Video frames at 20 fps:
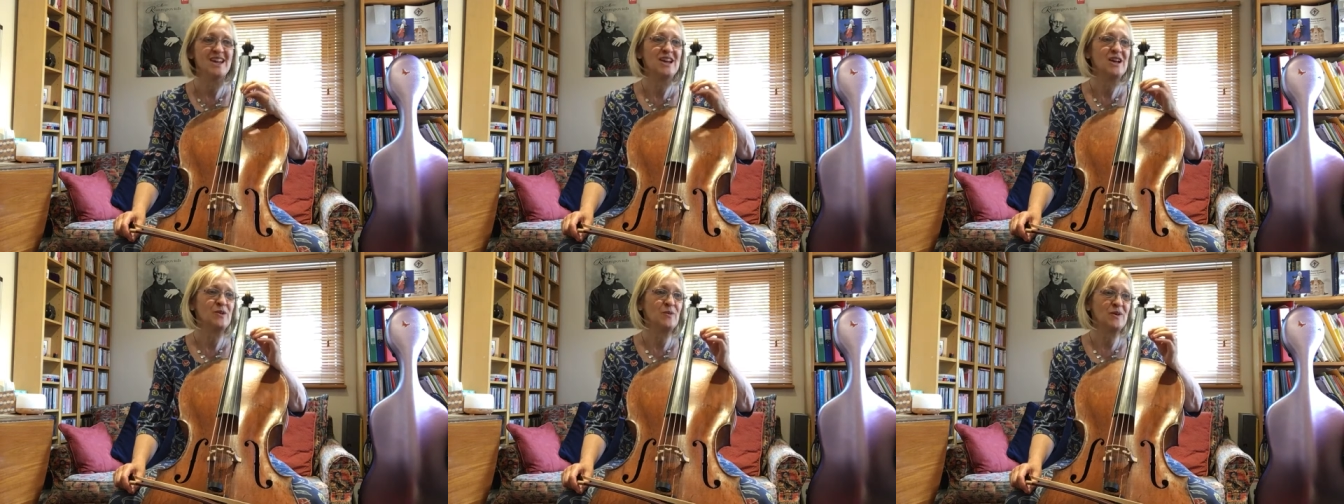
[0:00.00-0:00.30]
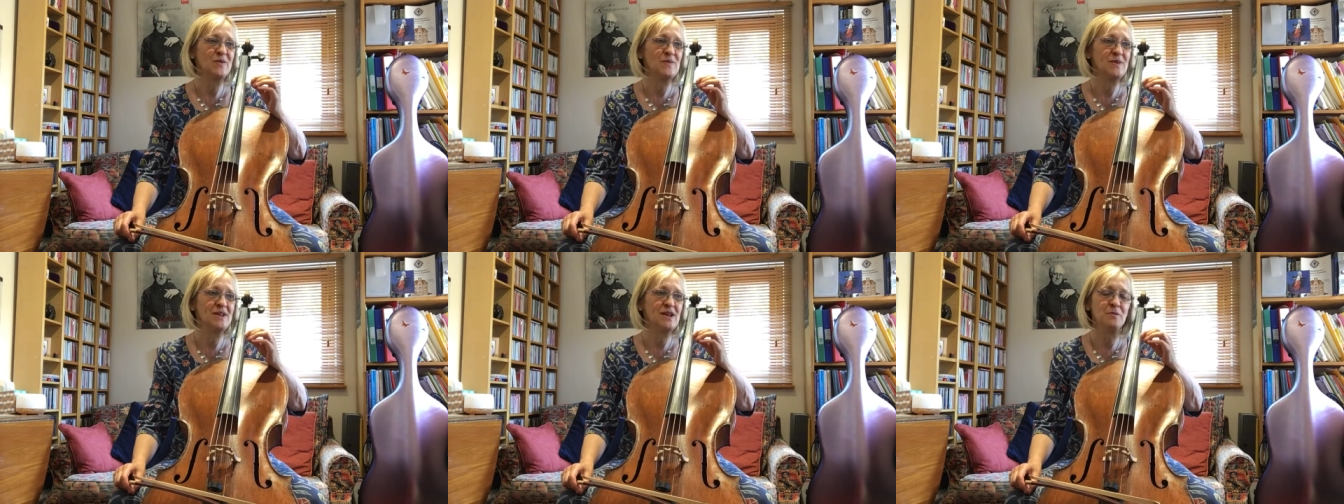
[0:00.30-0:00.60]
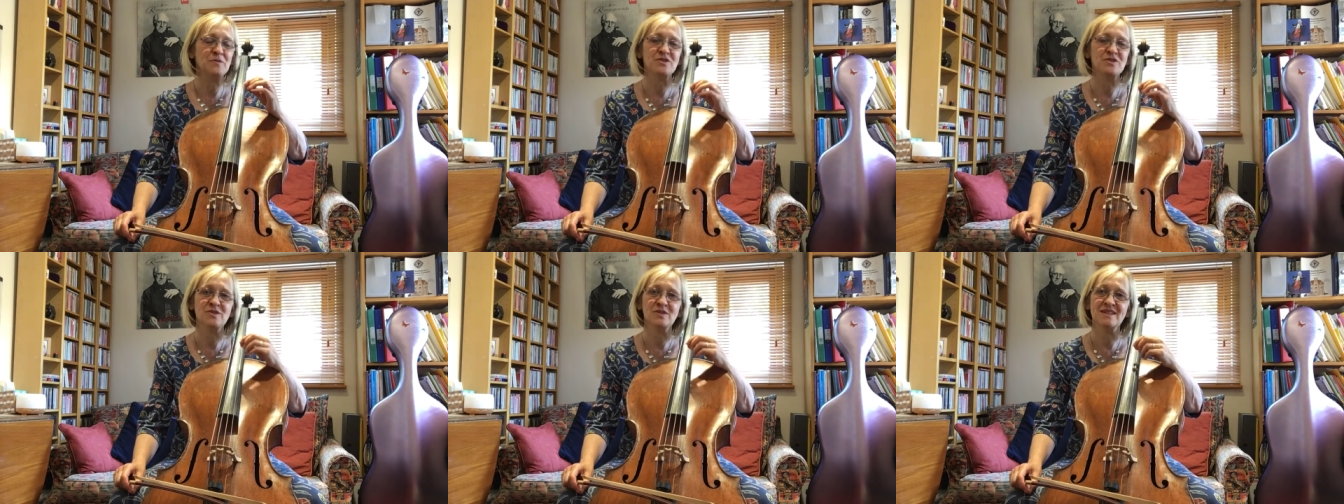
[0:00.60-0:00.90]
when we come
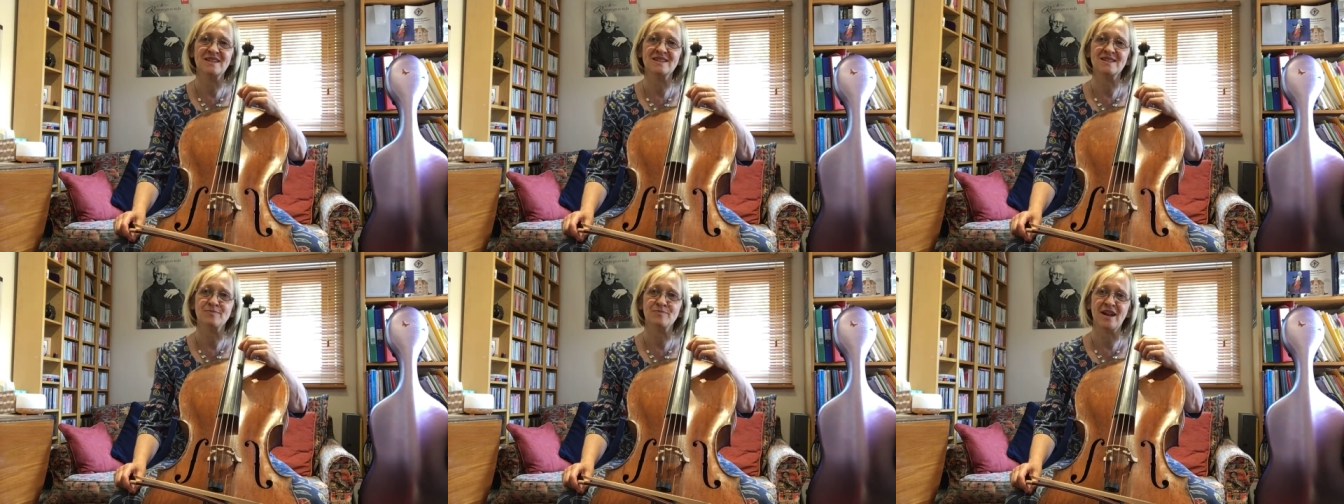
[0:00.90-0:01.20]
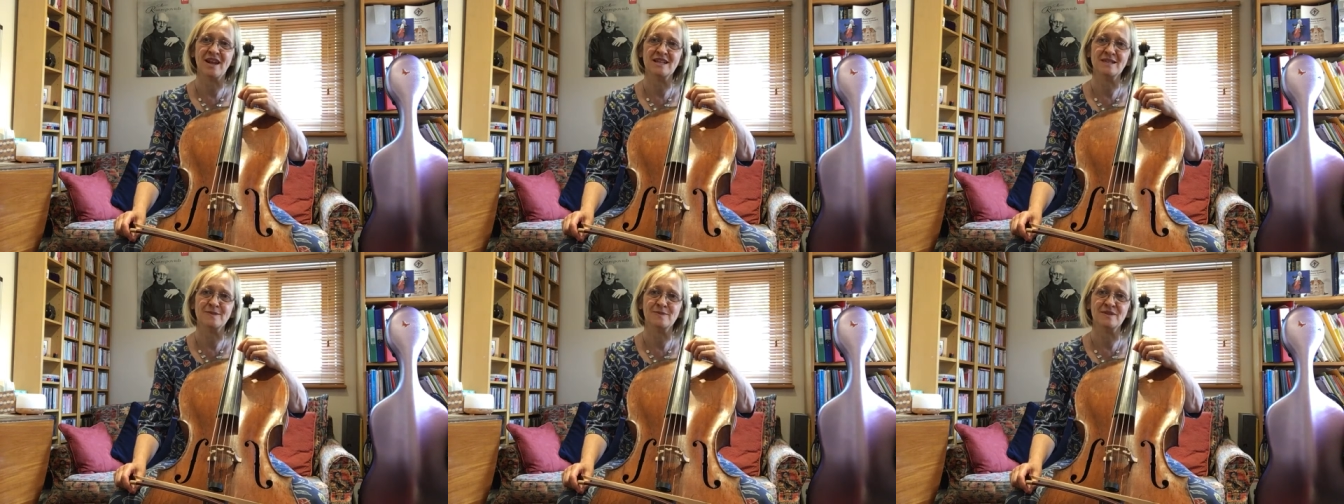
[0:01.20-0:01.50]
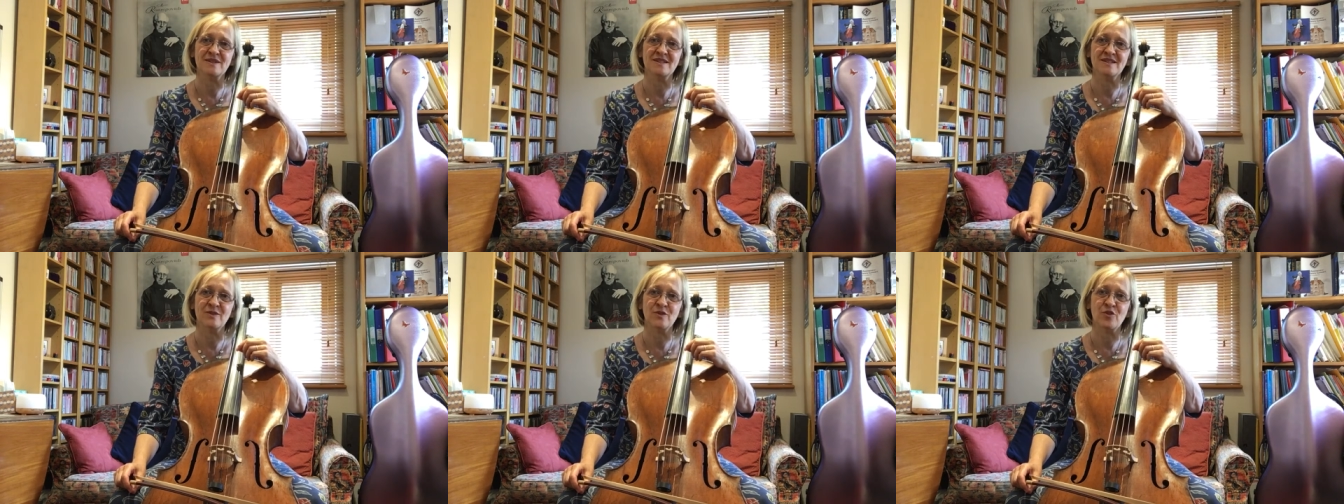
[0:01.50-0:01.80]
to its
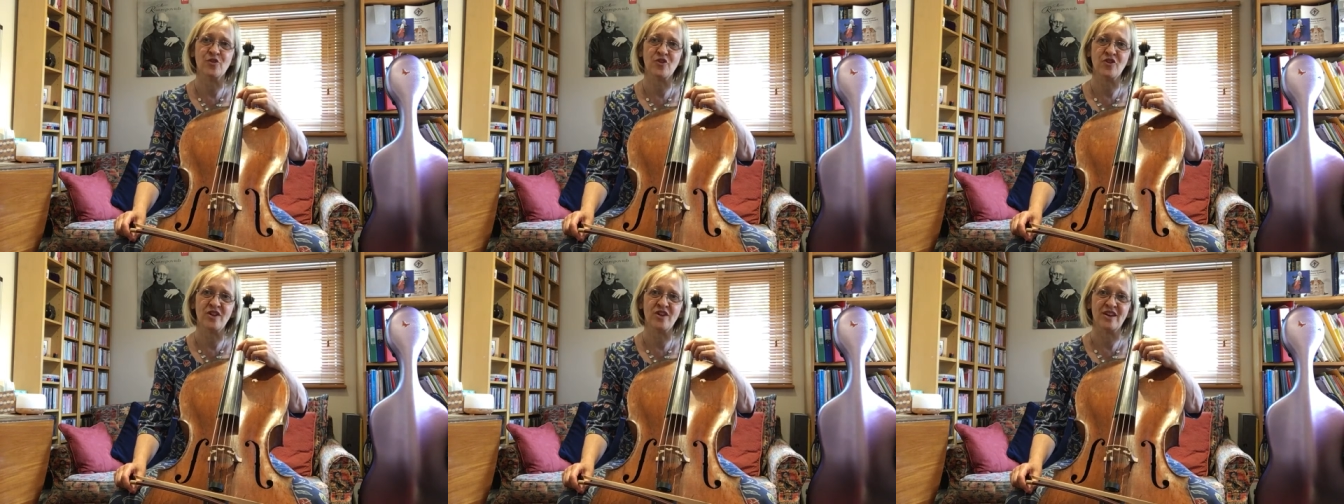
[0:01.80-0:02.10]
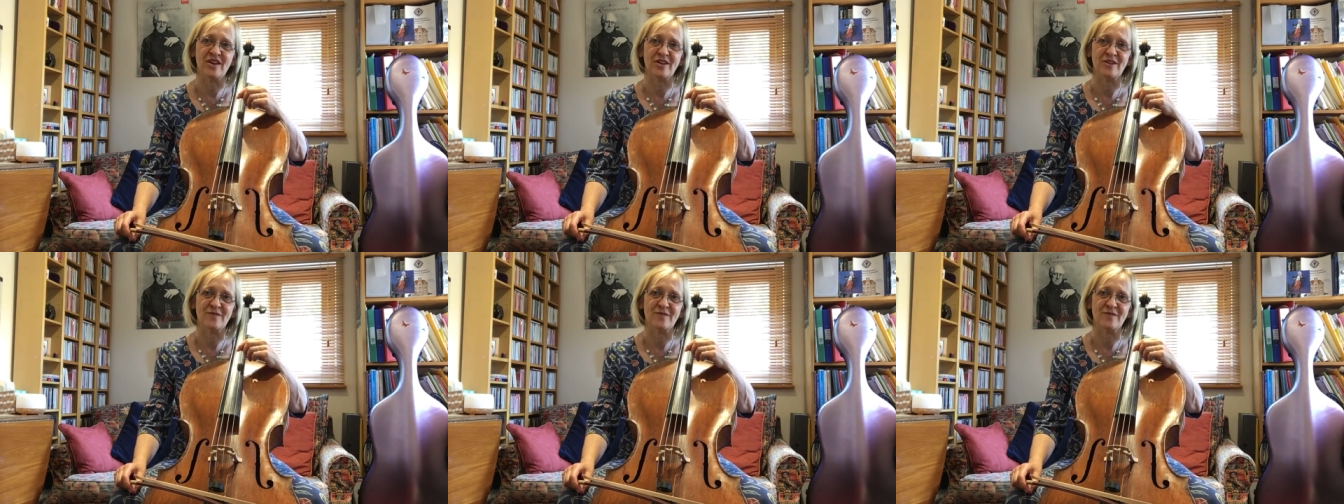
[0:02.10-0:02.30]
placement in the trio.